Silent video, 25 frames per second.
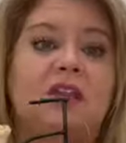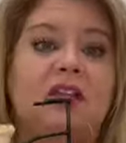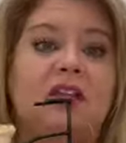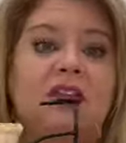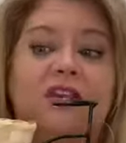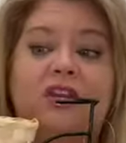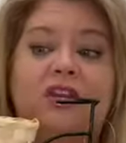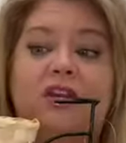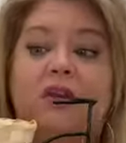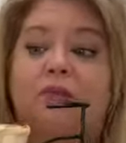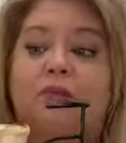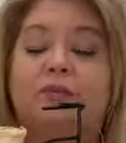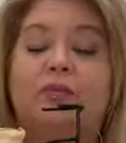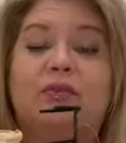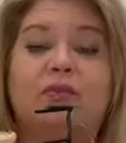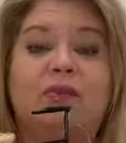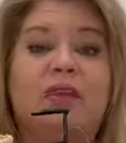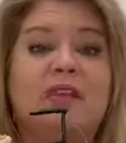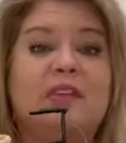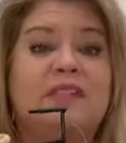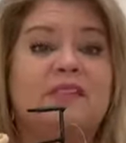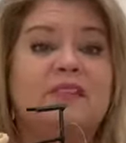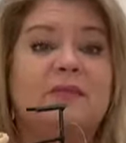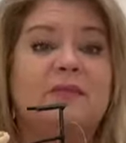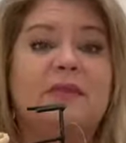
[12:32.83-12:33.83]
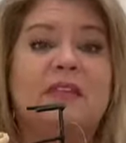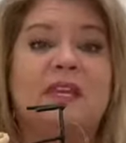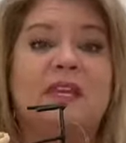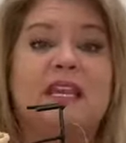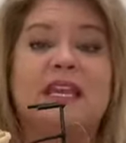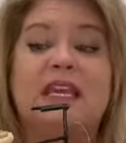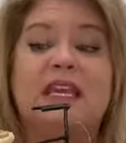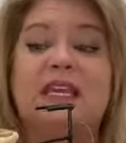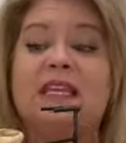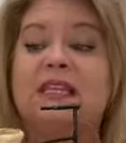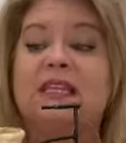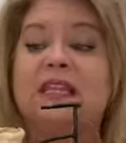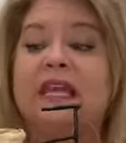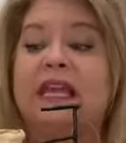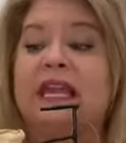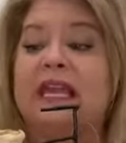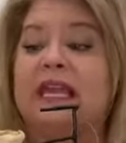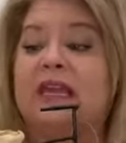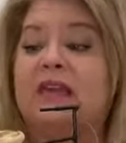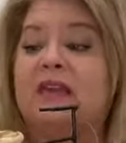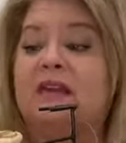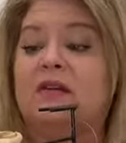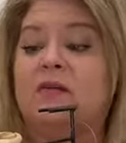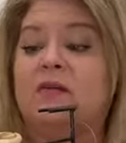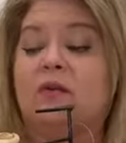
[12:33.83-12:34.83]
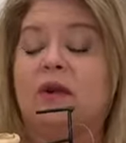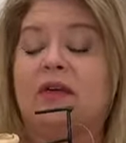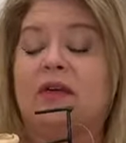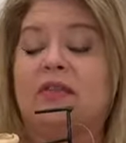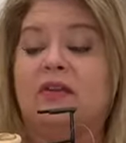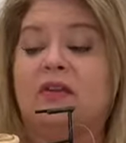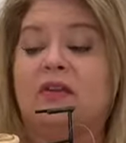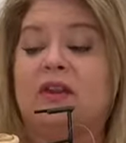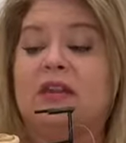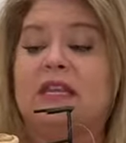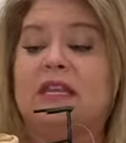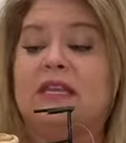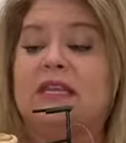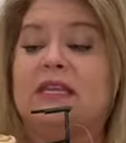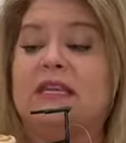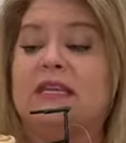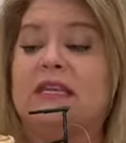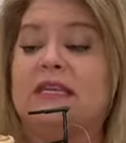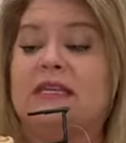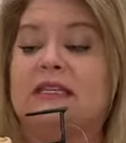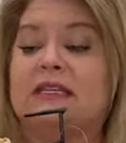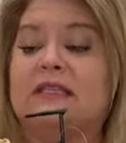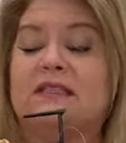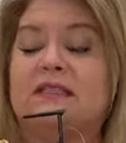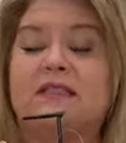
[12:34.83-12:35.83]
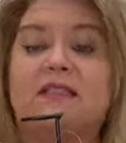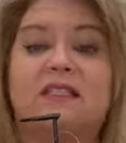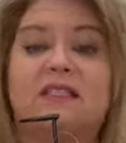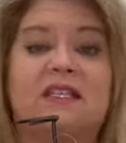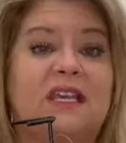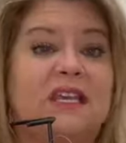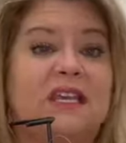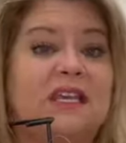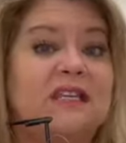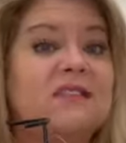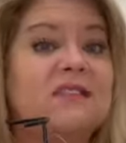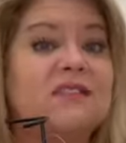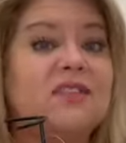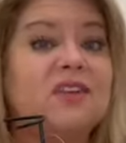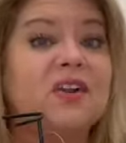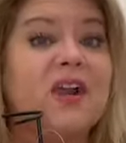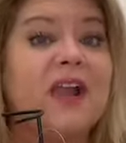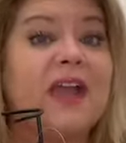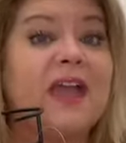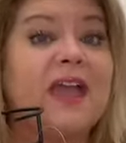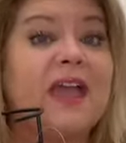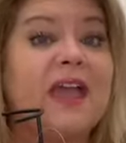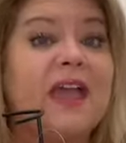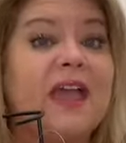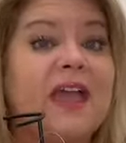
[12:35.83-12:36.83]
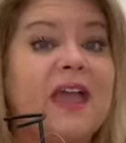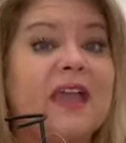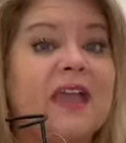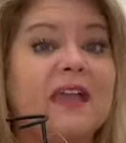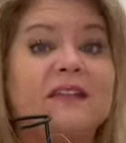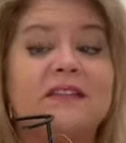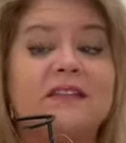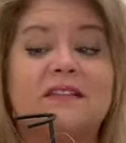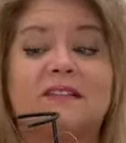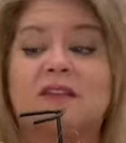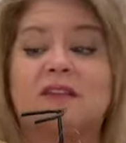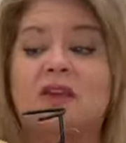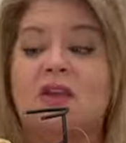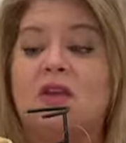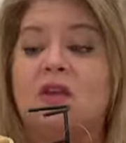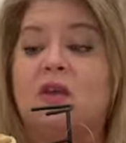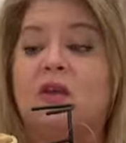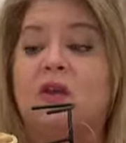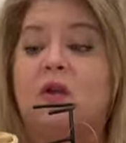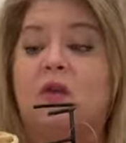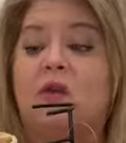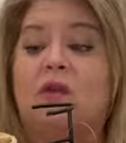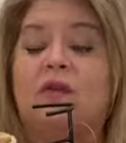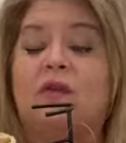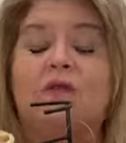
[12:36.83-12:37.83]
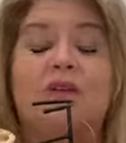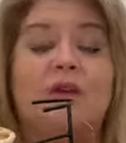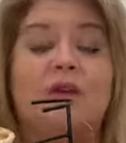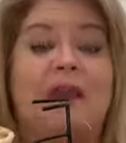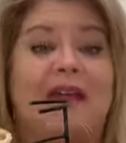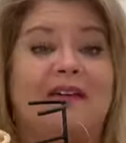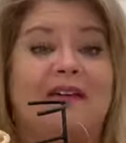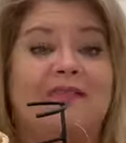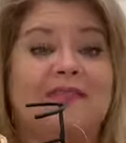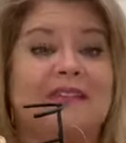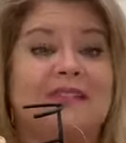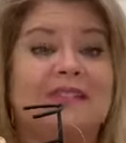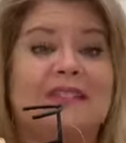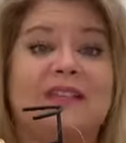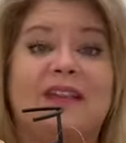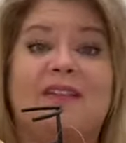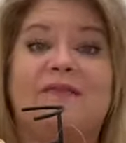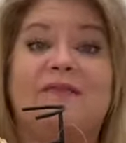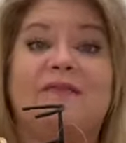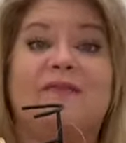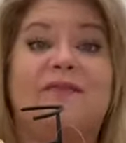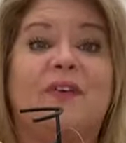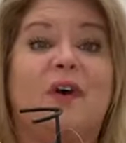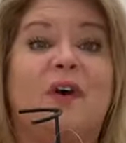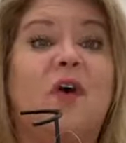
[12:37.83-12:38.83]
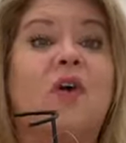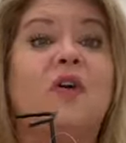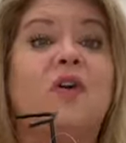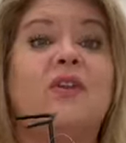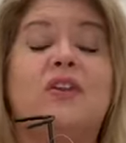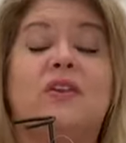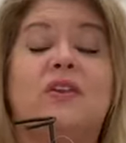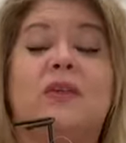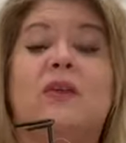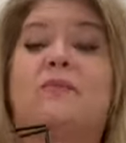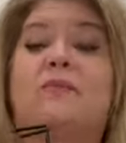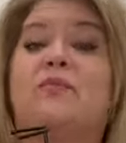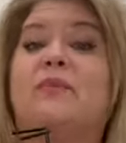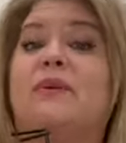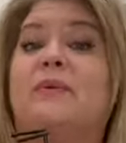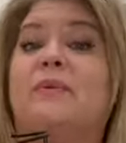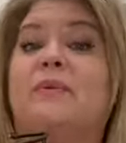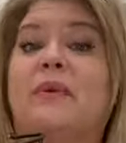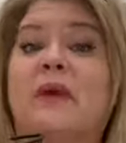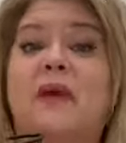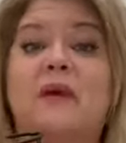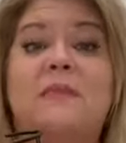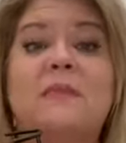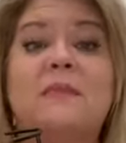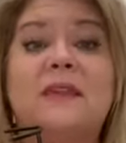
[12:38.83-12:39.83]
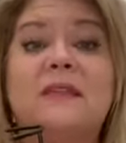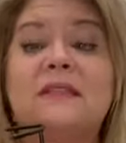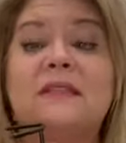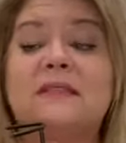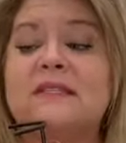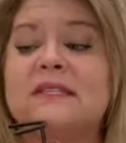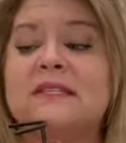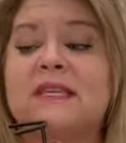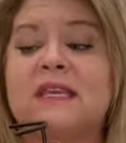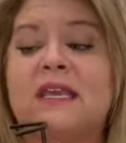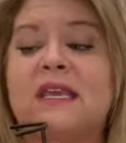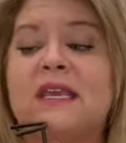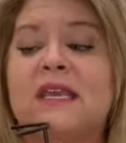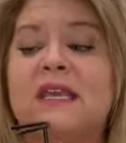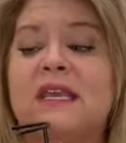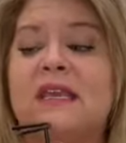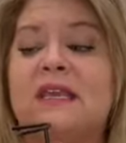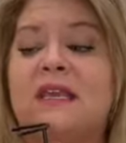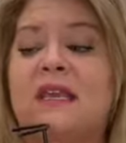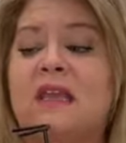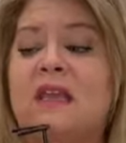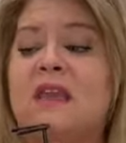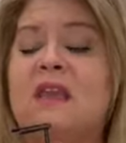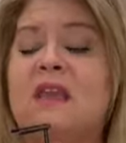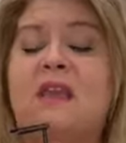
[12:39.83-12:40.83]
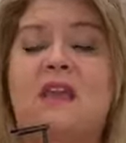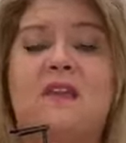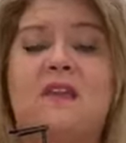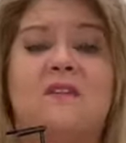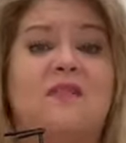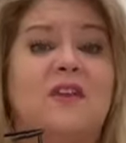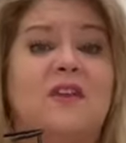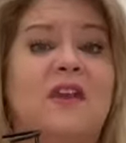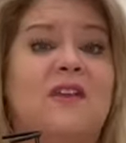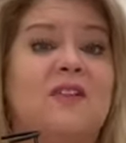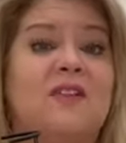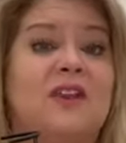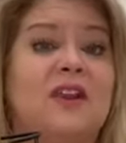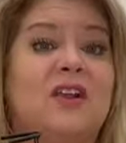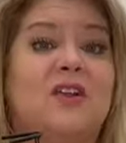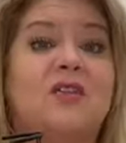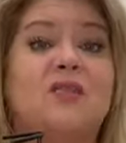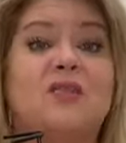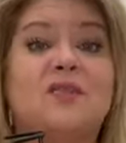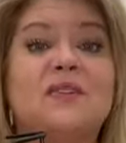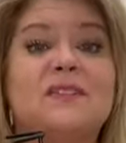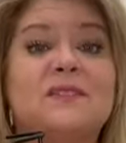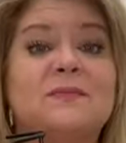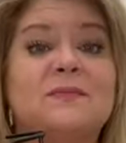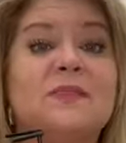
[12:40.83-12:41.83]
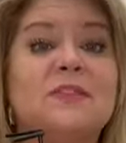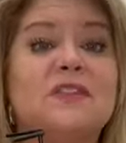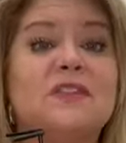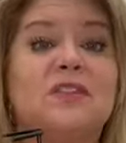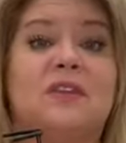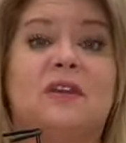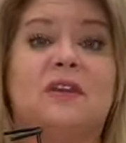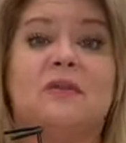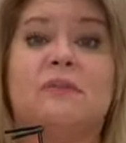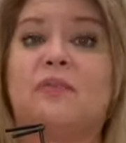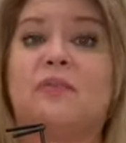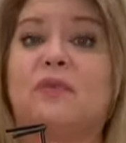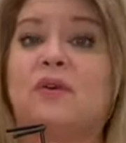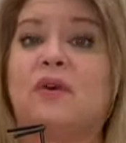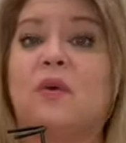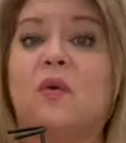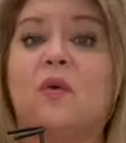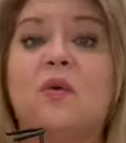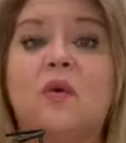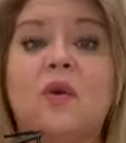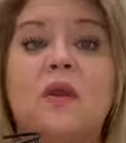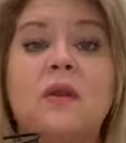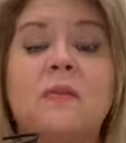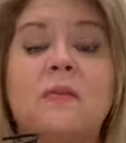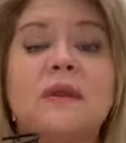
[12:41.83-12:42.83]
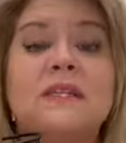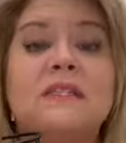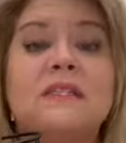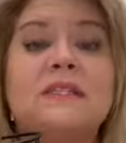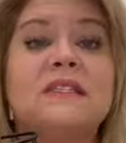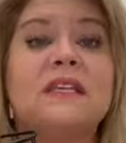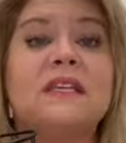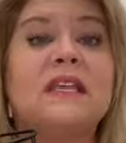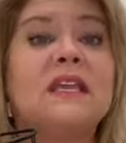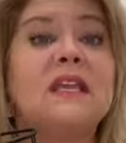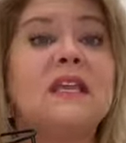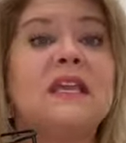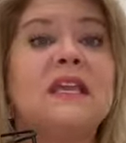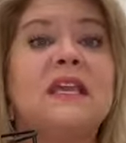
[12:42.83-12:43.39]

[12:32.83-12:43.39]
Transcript: you know, putting something in, like whether it is Easter eggs, or if you have this at fall, you can put pumpkins in it. If you have it at Christmas, you can put ornaments in